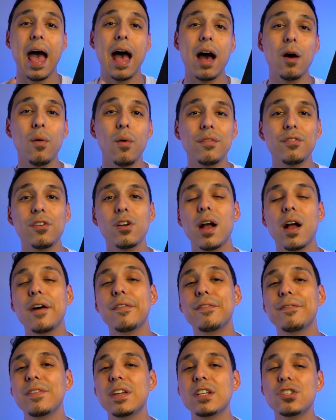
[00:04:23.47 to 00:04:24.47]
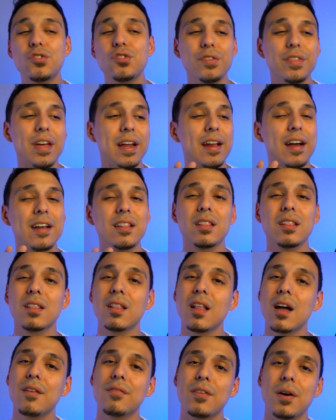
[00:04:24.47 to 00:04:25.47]
However, a feature that I
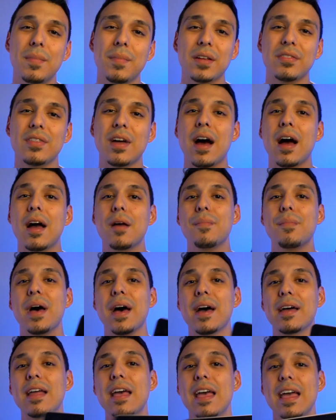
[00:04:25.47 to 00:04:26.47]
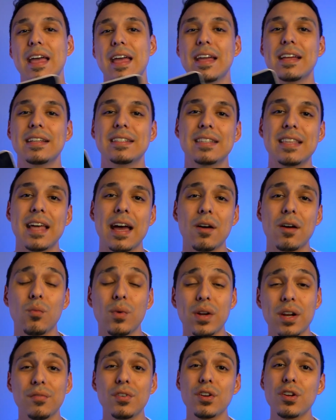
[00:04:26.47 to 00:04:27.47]
love about the iPad is that
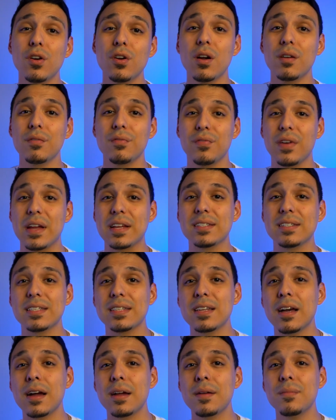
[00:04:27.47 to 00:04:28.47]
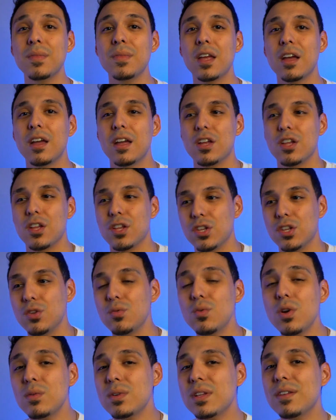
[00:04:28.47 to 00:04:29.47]
whenever you're on FaceTime, you don't